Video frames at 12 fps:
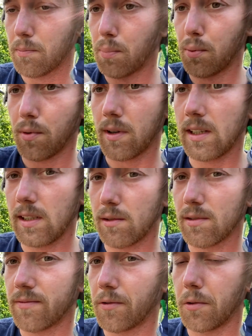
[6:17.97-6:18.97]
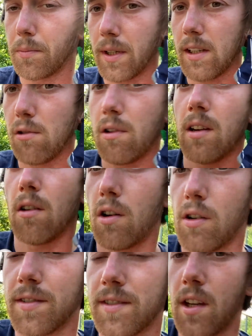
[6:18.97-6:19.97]
pretty useful, but you can
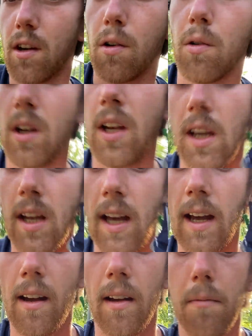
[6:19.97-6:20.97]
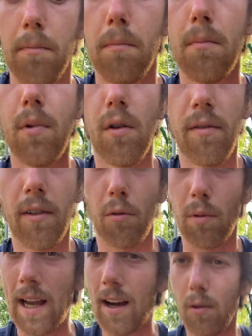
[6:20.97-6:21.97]
also move it
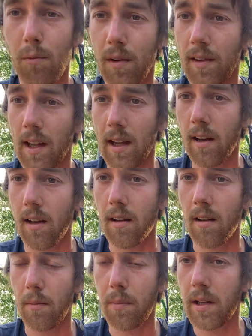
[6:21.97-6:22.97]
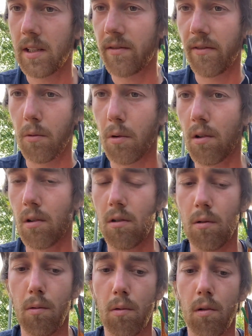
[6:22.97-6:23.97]
around with like a pitchfork
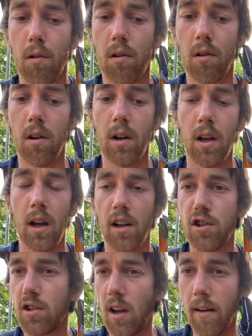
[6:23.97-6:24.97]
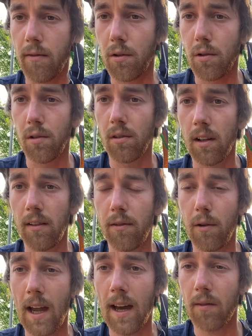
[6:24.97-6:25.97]
or a shovel if
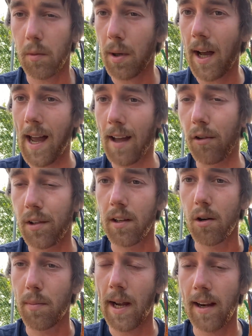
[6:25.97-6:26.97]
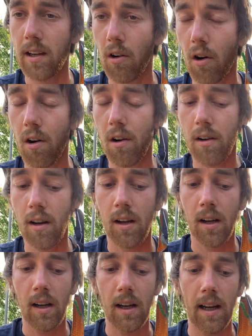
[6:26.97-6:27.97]
you have it piled in your backyard
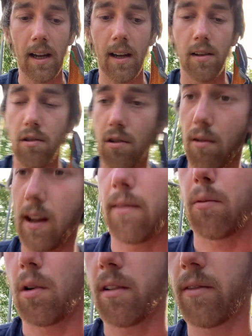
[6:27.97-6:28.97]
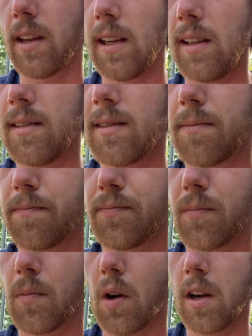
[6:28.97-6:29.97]
and you don't have one of these
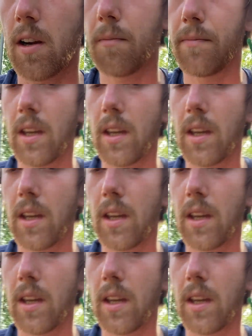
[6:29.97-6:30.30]
right here.